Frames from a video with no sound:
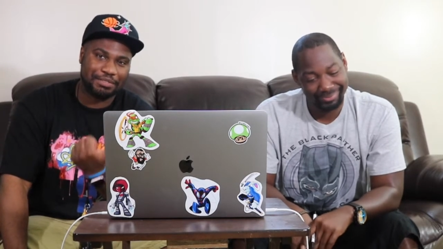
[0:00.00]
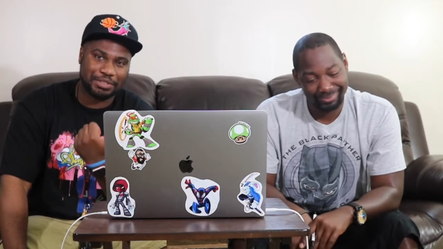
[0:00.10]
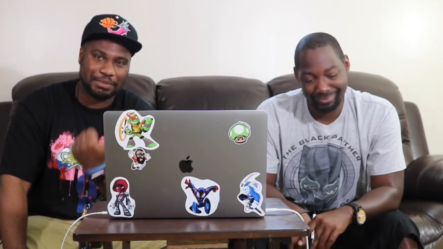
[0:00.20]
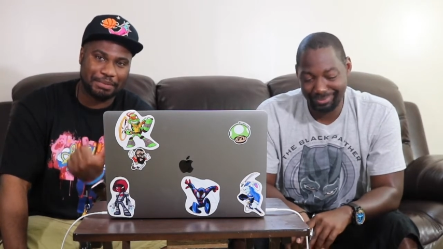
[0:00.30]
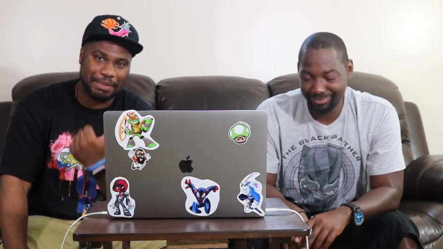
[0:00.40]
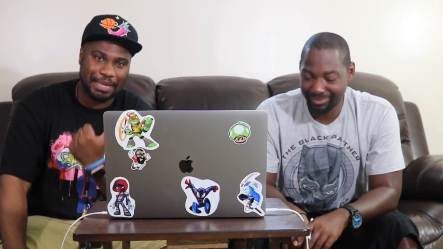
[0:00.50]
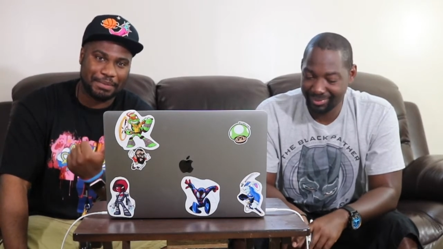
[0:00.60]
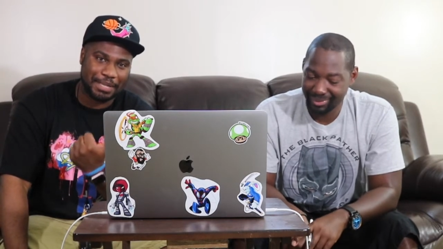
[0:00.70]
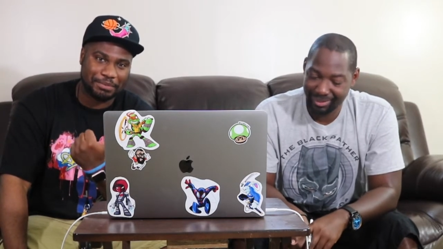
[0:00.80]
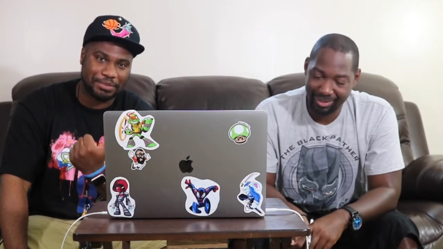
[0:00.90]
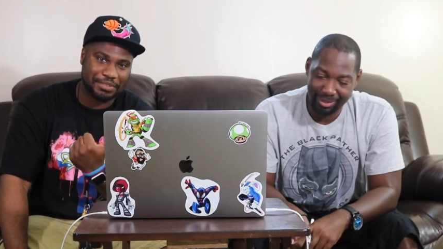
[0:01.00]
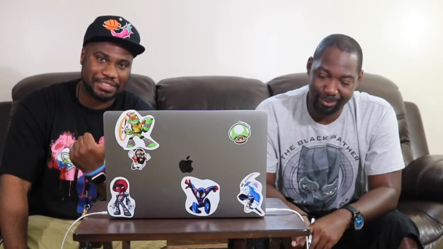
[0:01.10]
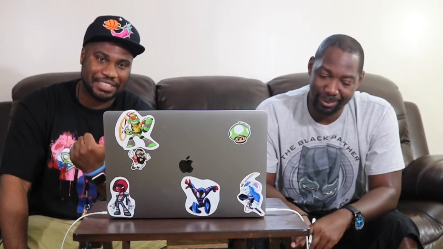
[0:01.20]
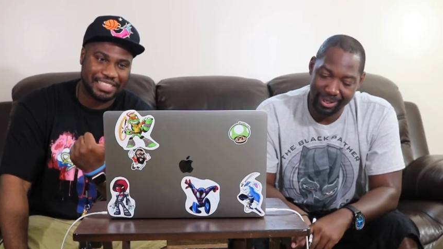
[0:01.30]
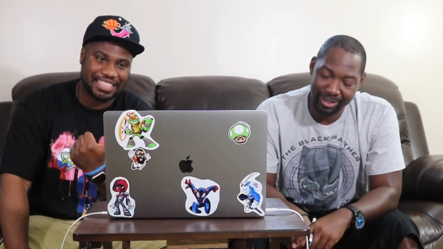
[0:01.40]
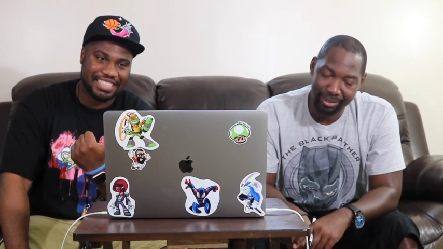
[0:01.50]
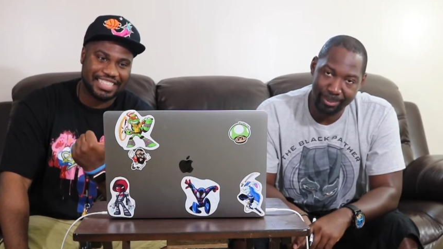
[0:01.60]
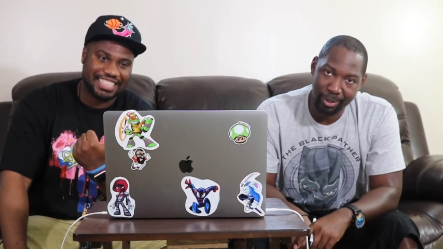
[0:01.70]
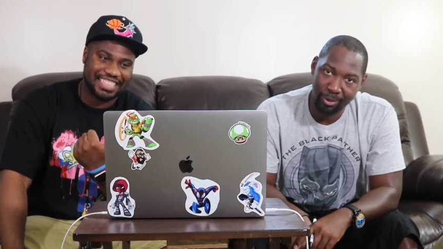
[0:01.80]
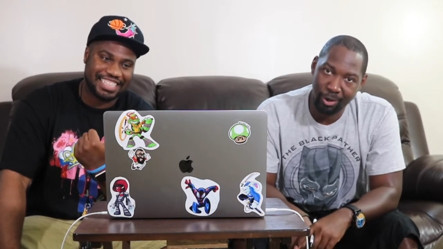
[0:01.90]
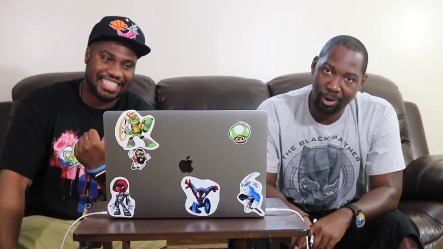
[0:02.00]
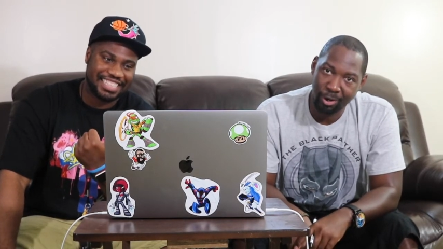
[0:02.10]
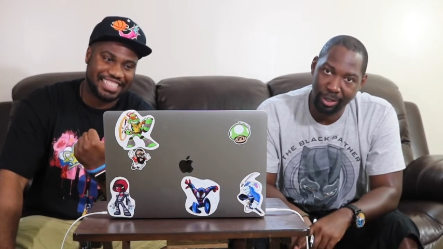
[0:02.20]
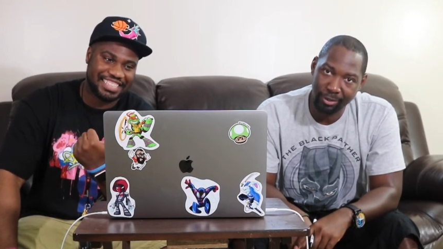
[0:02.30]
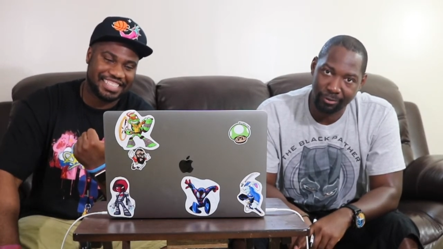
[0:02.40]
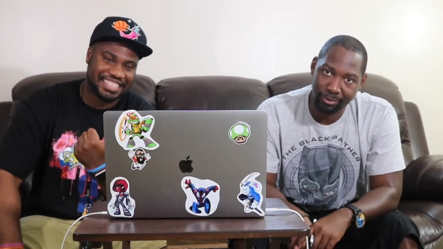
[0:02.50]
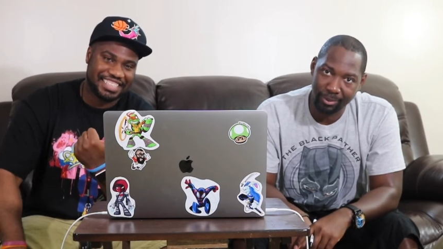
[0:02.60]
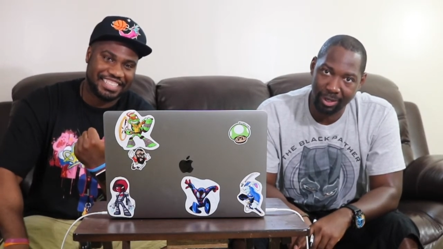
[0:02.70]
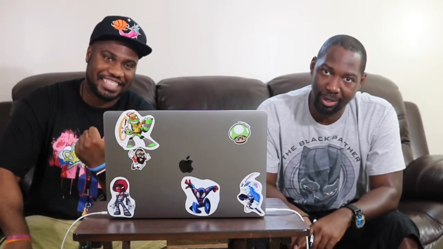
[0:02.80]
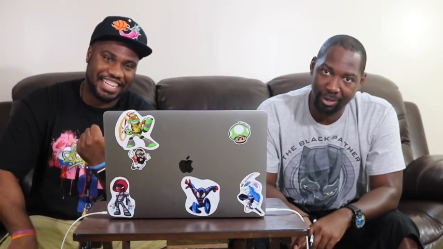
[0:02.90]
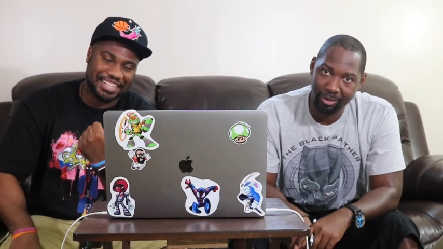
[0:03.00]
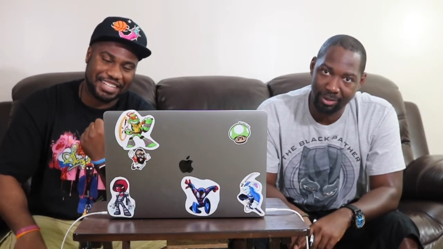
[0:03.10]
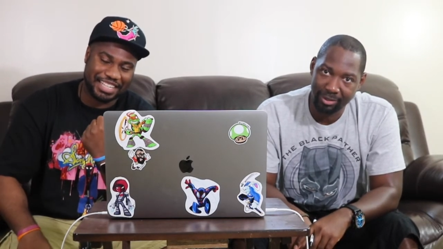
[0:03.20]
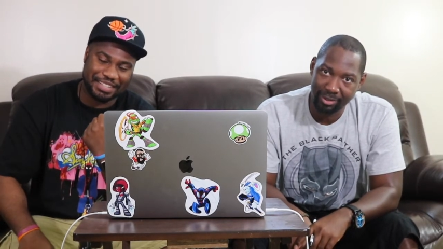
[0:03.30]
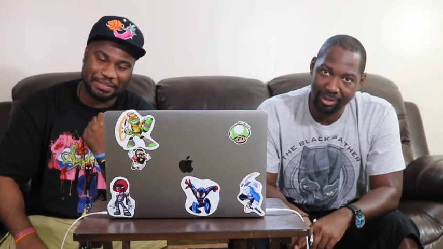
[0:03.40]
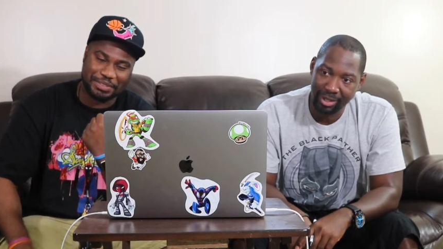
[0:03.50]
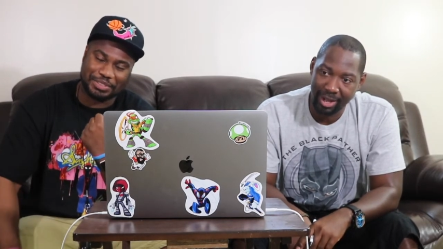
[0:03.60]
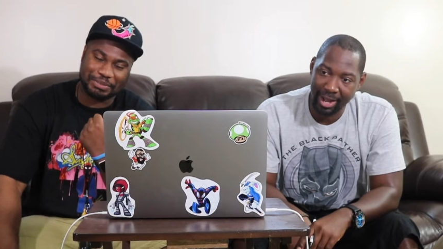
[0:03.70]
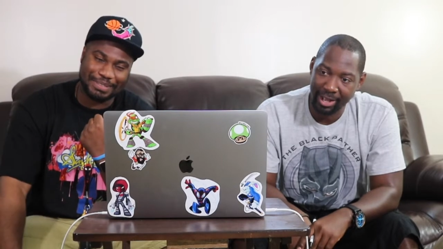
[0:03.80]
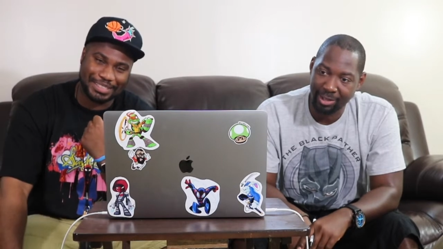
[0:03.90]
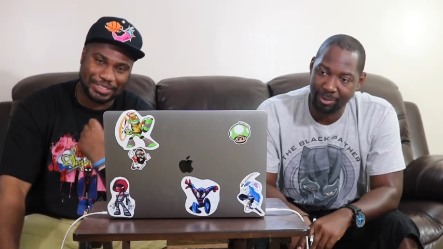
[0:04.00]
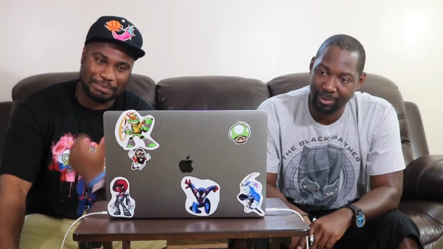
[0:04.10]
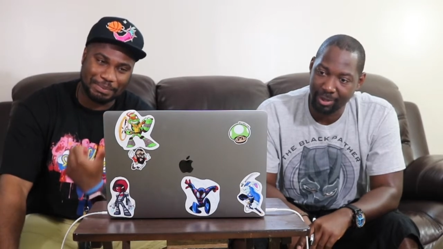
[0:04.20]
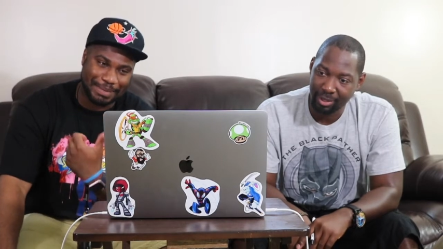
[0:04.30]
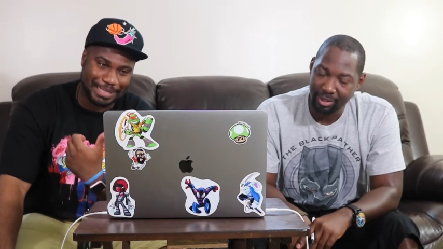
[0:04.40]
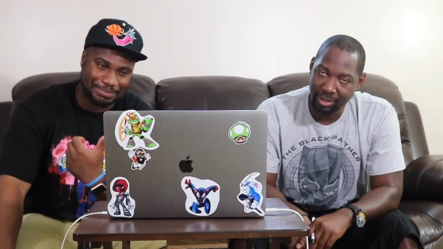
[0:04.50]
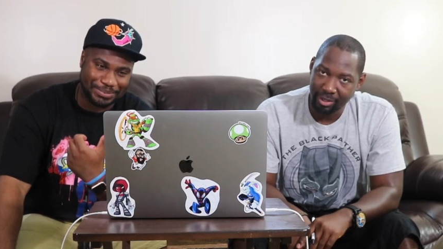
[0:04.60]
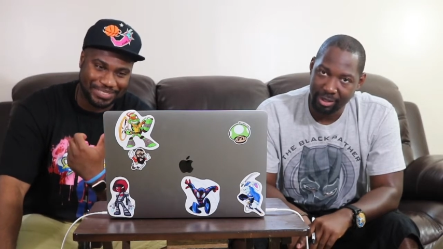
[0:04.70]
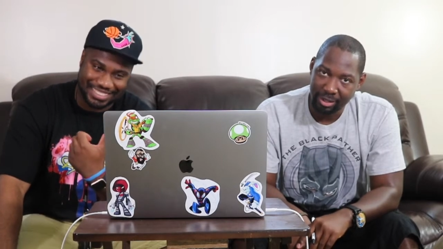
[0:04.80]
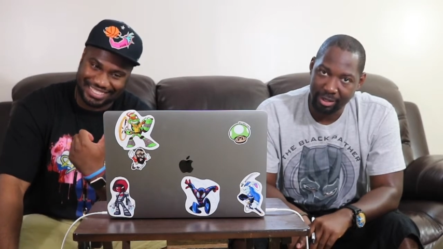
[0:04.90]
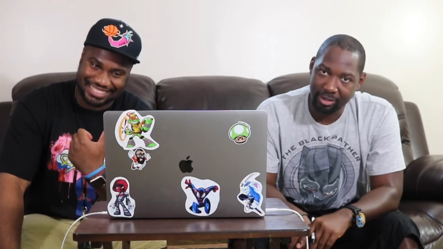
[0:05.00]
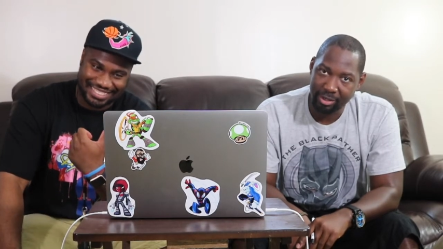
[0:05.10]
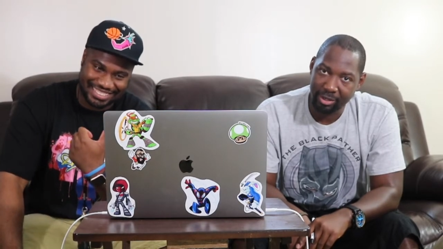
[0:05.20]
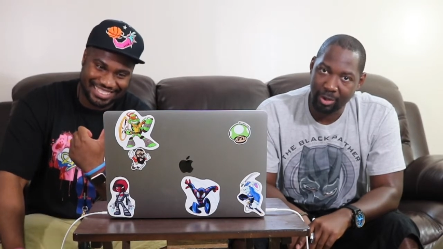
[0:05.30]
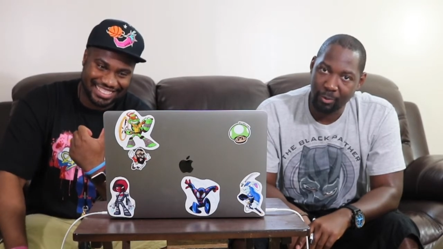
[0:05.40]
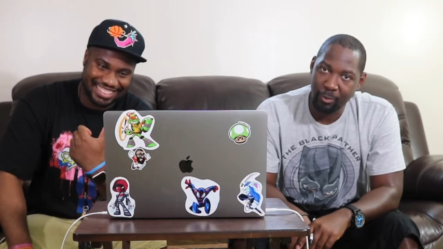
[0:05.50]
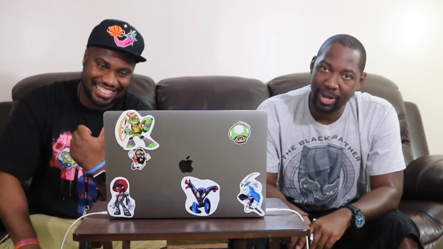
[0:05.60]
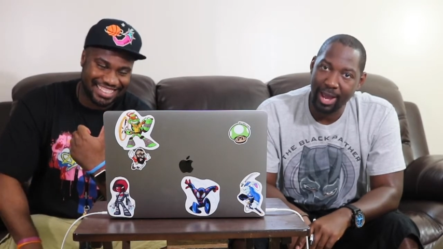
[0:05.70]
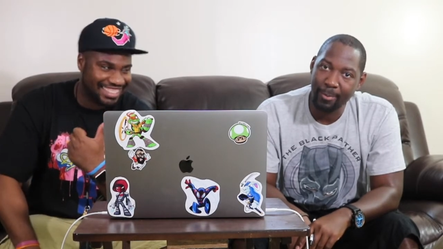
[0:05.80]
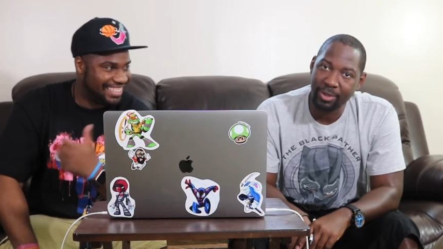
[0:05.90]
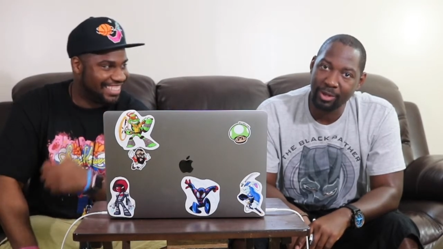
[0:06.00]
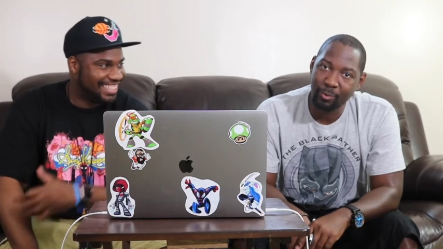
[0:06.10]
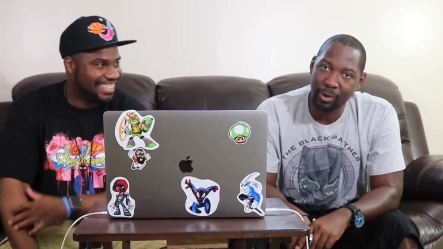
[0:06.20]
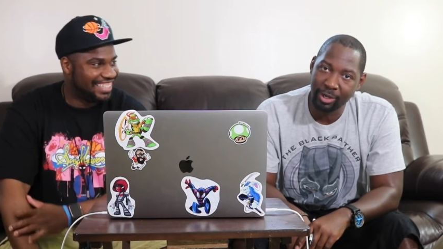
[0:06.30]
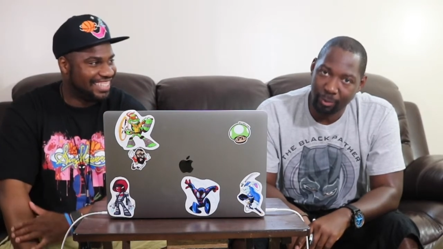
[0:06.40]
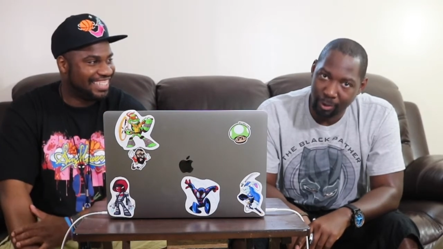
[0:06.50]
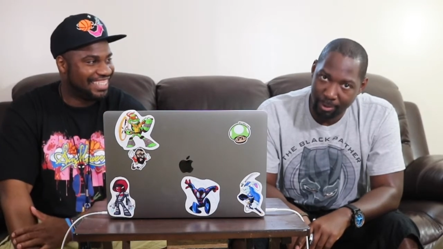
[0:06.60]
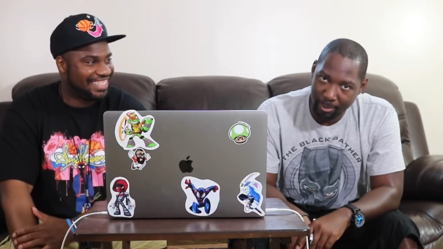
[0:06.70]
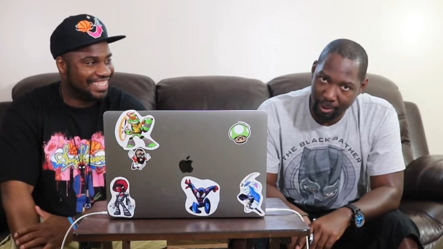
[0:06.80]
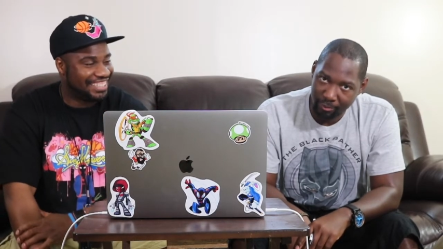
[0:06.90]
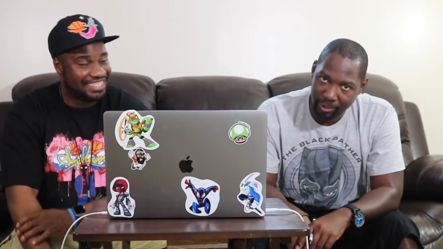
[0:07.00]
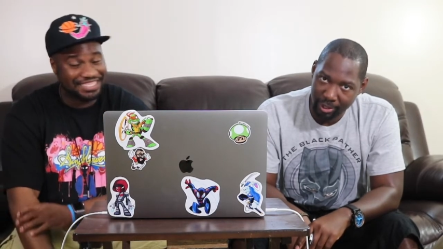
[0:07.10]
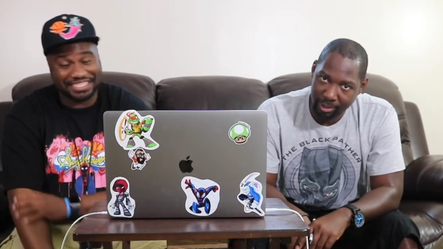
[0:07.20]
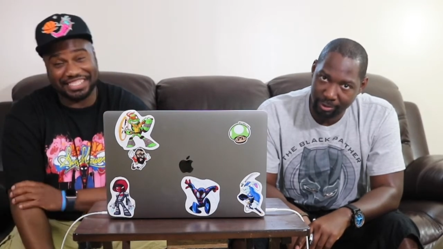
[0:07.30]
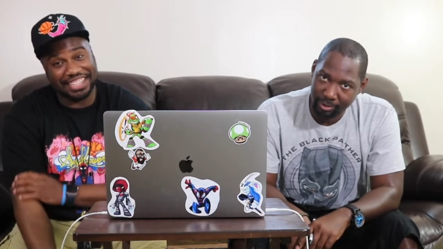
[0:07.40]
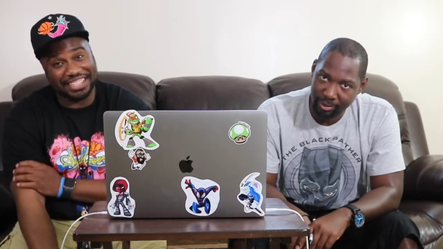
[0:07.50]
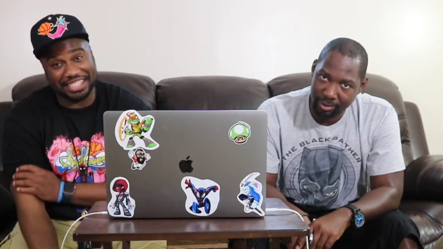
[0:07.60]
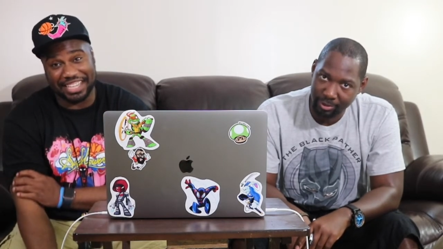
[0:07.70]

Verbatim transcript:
Speaker 1: about having too many Batman movies. Complaining about all of them, yo. Now they're giving too many Superman movies.
Speaker 2: What happened to the Wonder Woman movie, yo?